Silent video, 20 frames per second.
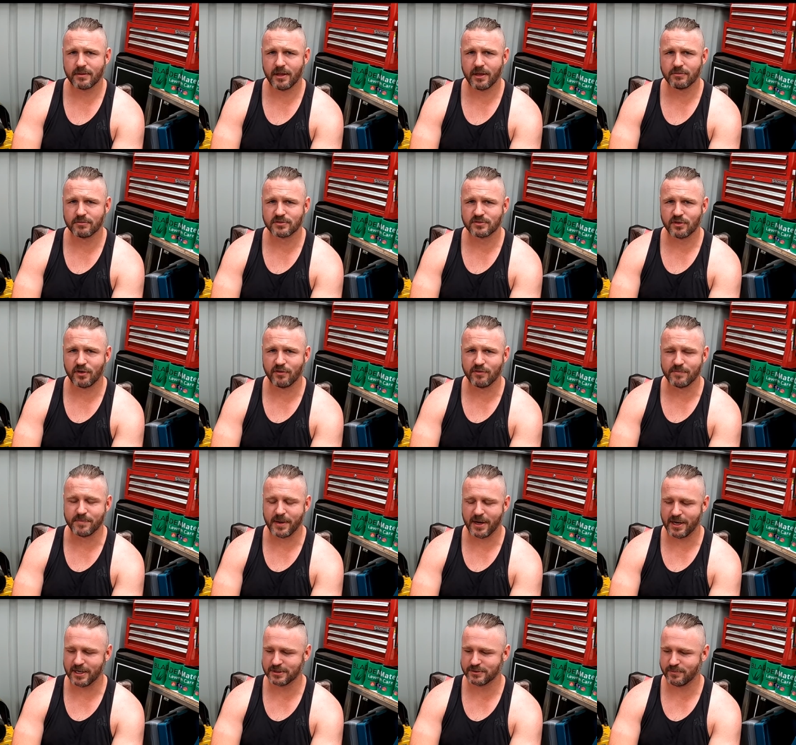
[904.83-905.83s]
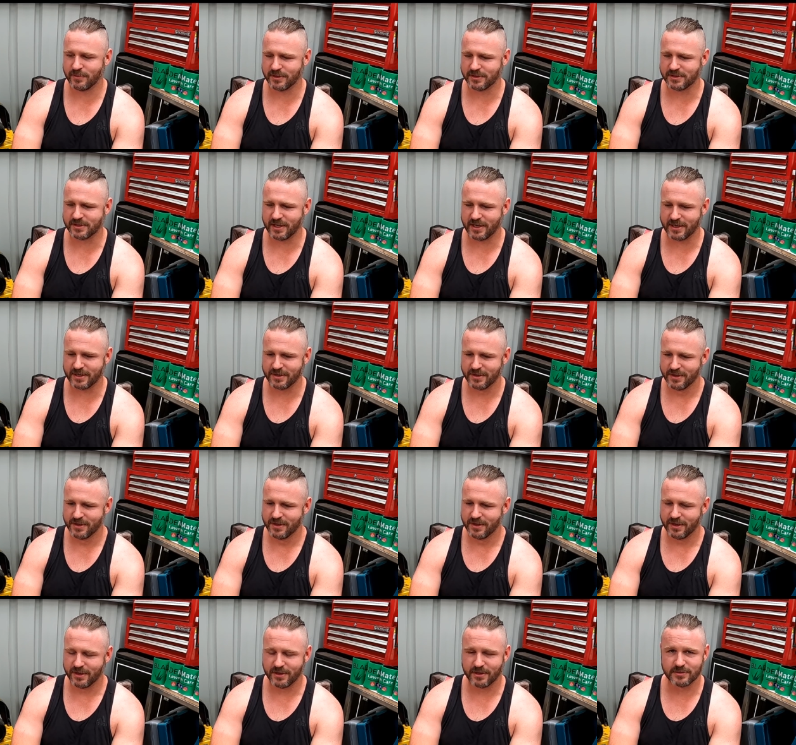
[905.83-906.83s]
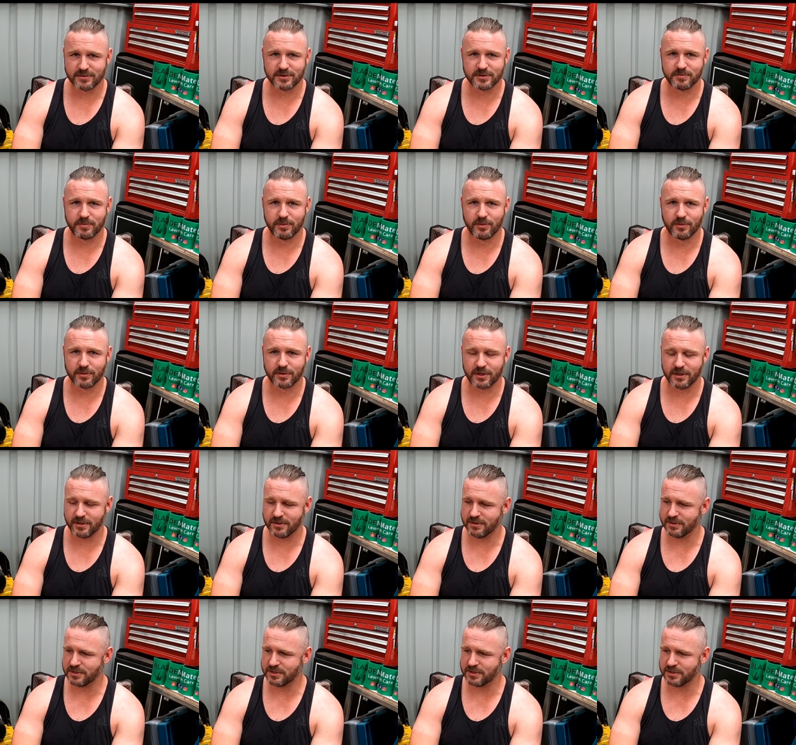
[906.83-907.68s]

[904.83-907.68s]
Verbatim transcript: Claire was driving past one day and there was this poor kid,